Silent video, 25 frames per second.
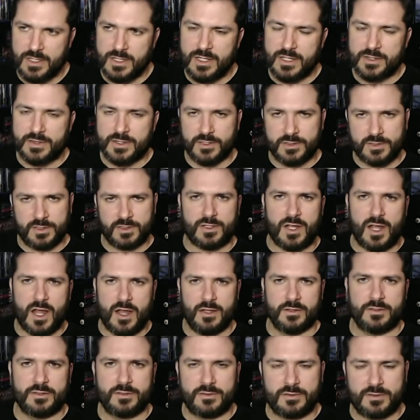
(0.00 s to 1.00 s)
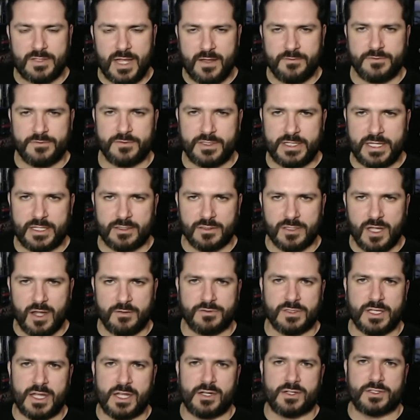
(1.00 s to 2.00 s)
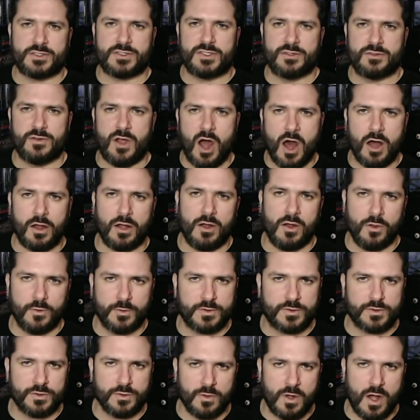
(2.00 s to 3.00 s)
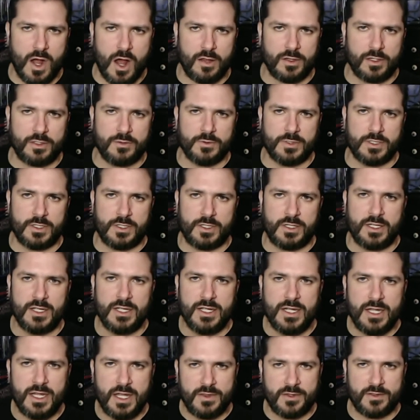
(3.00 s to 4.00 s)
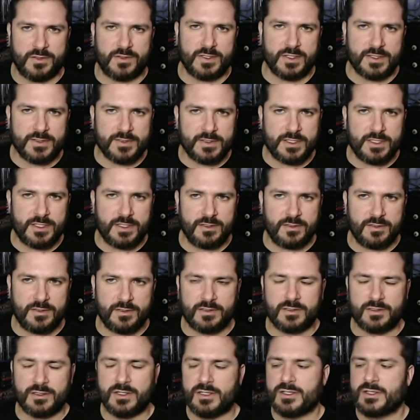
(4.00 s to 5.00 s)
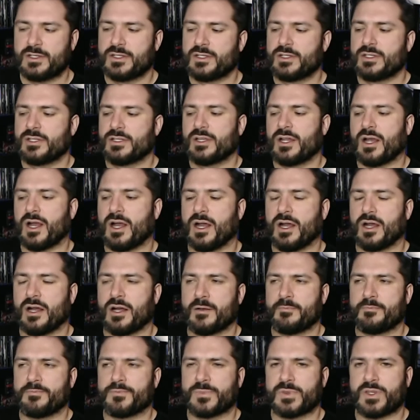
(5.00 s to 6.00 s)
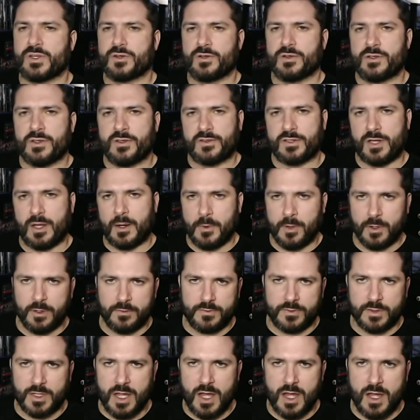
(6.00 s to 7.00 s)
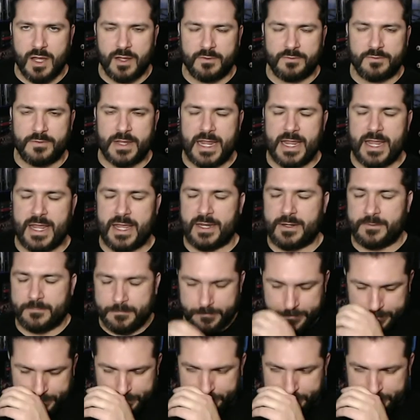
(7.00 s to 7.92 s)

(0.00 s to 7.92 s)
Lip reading: This is definitely a love letter to old school Hollywood in the 60s, during the Summer of Love, and